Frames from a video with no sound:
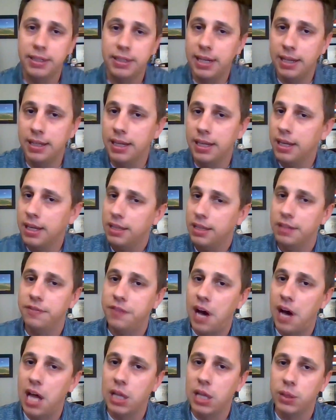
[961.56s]
yet the
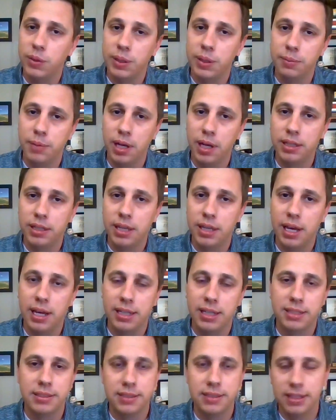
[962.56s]
following
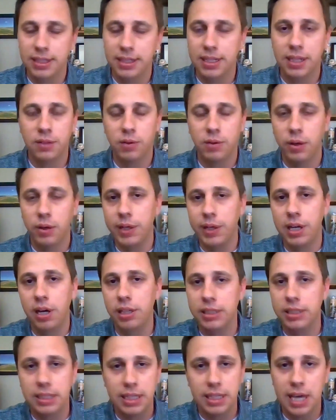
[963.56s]
Monday, again, why we
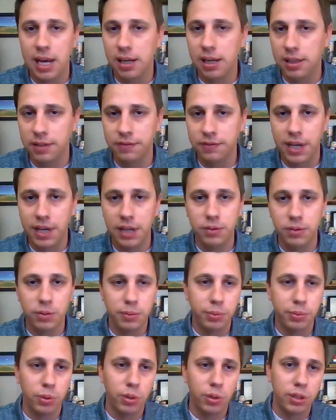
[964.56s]
call it the cattle on feed
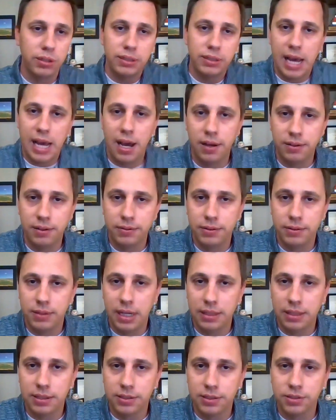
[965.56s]
report, down
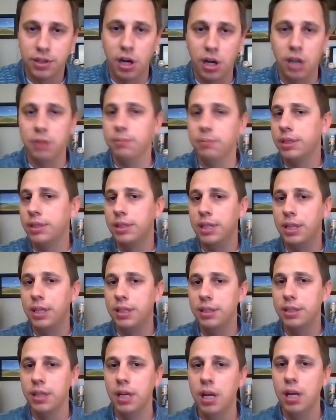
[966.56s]
at the start, but
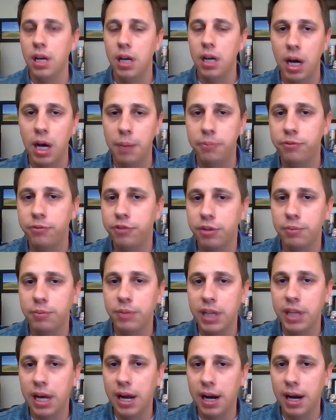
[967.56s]
then up
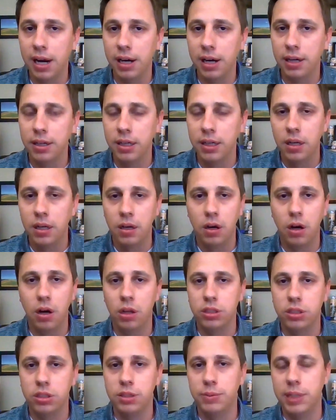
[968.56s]
from there.
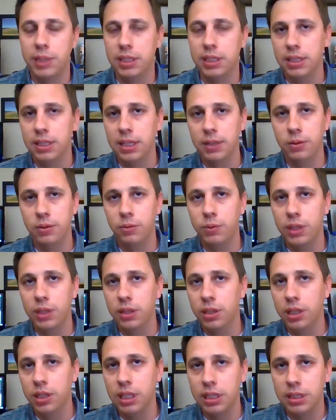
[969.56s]
Ultimately, we
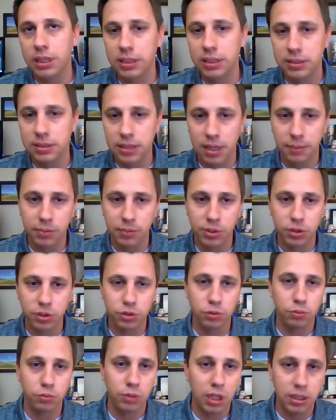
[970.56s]
look at these
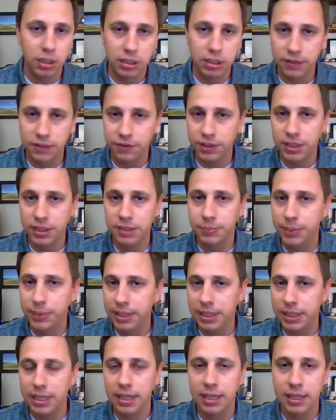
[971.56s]
numbers, relatively
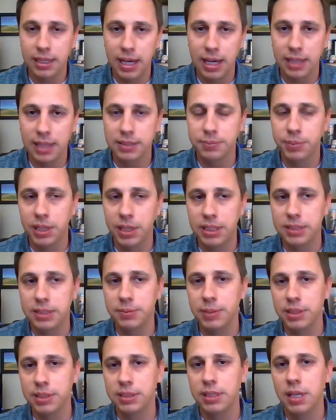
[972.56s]
speaking, yes,
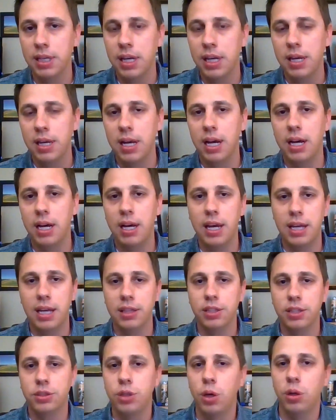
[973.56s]
placements and
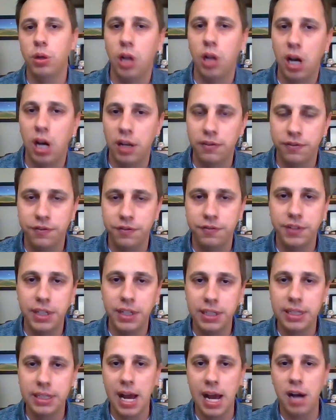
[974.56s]
the total on
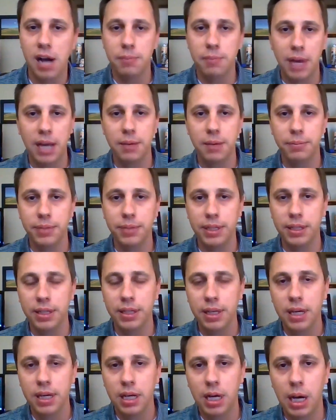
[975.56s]
feed count might be
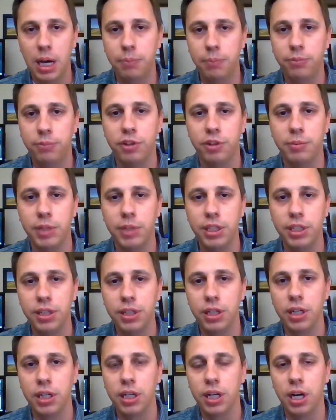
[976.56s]
up from a
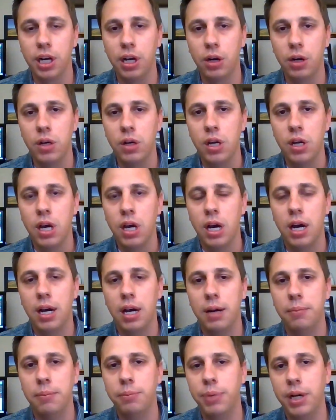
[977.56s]
year ago,
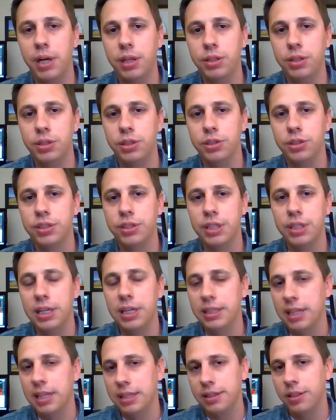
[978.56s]
but you're
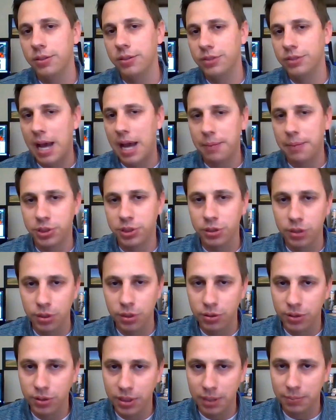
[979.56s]
seeing that those
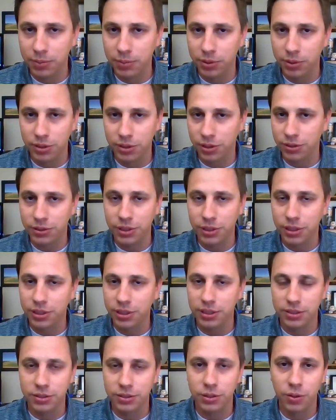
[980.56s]
absolute numbers are still
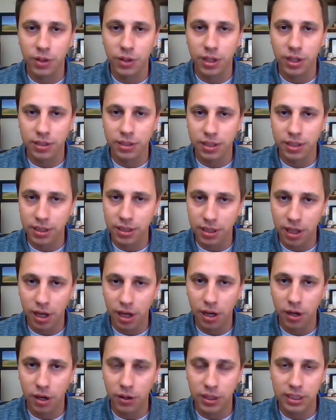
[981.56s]
historically
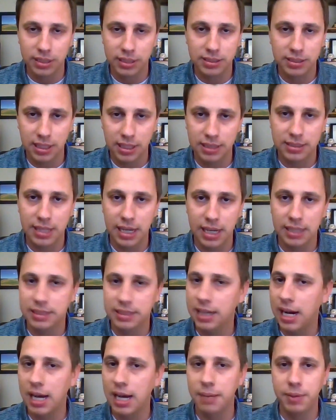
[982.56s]
low, and it's going to take
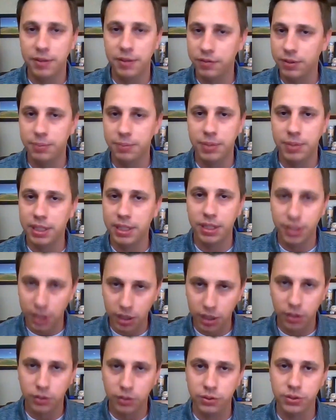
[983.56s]
time, everybody
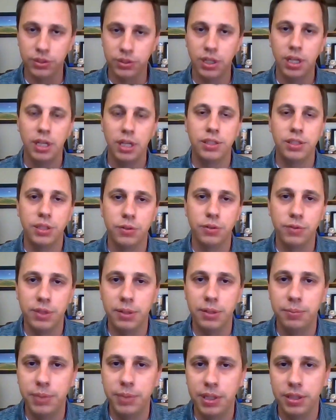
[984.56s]
knows, to
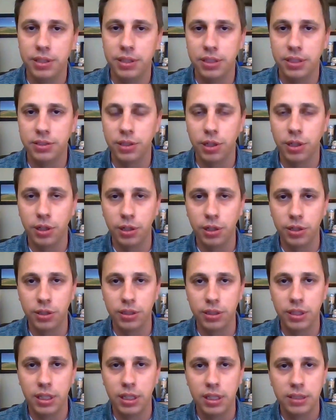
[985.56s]
rebuild this
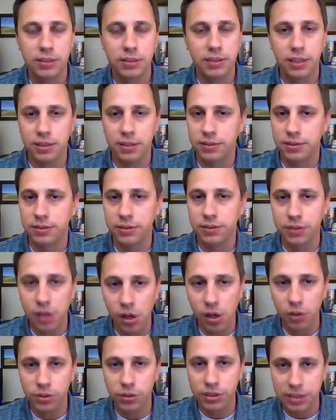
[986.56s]
herd. Still
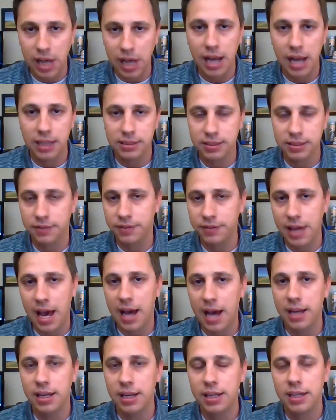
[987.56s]
slow signs of that